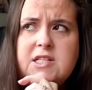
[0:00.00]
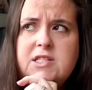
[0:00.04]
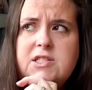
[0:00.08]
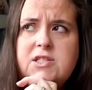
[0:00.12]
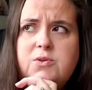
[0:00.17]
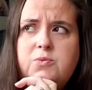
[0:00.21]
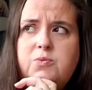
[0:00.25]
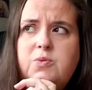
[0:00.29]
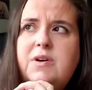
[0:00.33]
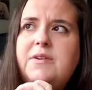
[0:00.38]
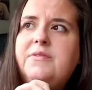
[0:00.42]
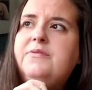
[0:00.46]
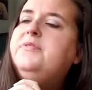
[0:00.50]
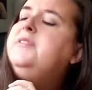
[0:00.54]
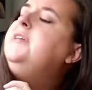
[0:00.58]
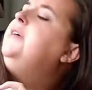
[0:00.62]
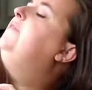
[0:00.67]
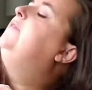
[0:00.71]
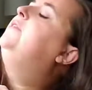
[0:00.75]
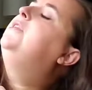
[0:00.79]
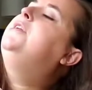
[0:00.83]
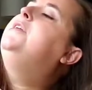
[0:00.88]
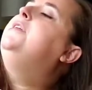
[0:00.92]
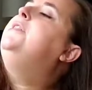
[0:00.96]
So what
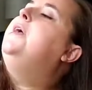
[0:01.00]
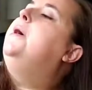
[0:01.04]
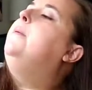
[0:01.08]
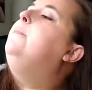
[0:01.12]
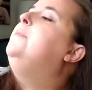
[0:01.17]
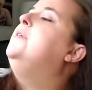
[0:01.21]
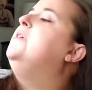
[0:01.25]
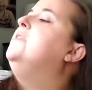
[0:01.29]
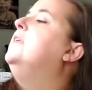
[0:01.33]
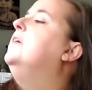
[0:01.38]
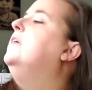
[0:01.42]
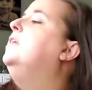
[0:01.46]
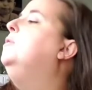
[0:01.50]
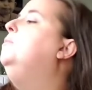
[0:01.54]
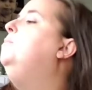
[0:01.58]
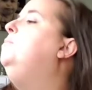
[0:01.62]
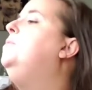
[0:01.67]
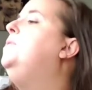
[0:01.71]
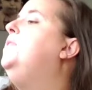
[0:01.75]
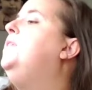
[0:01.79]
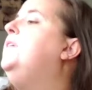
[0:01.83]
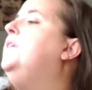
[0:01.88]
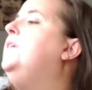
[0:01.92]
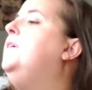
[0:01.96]
flavor could that be? That could
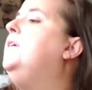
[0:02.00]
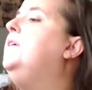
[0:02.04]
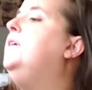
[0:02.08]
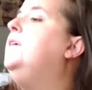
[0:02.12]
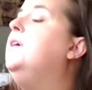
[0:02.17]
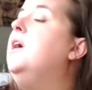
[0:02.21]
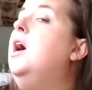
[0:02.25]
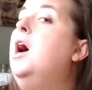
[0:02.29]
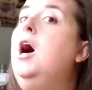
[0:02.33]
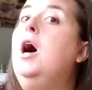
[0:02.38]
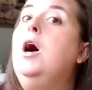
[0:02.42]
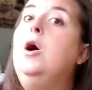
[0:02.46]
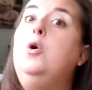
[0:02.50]
be,